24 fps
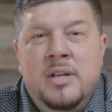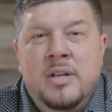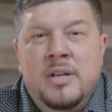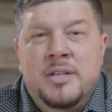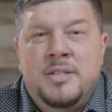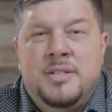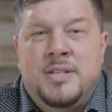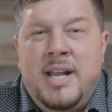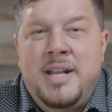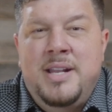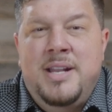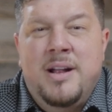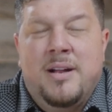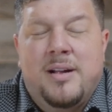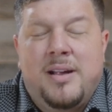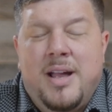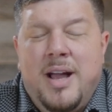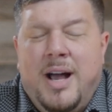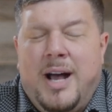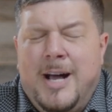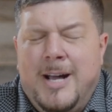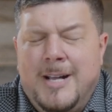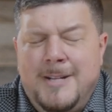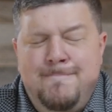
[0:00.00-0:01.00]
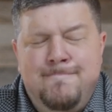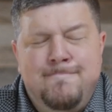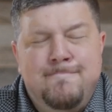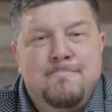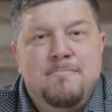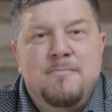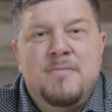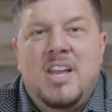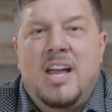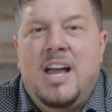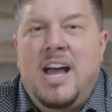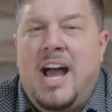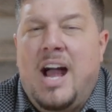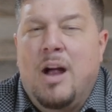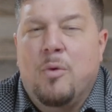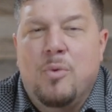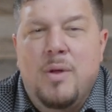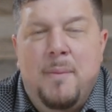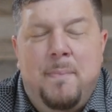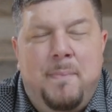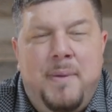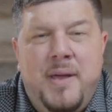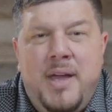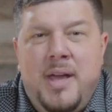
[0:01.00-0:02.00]
Say, Dear God, I
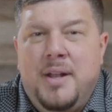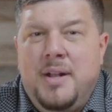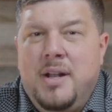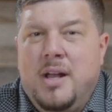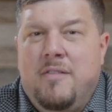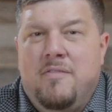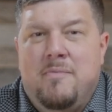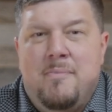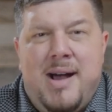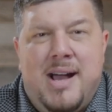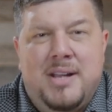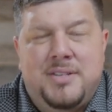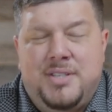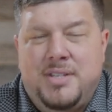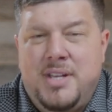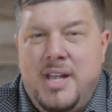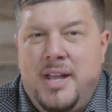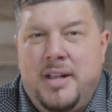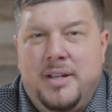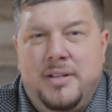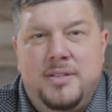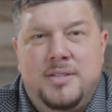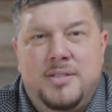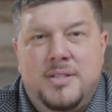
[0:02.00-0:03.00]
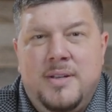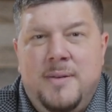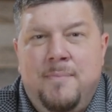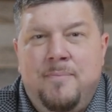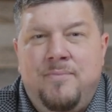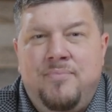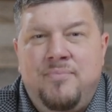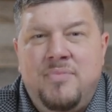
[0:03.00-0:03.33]
repent of my sins.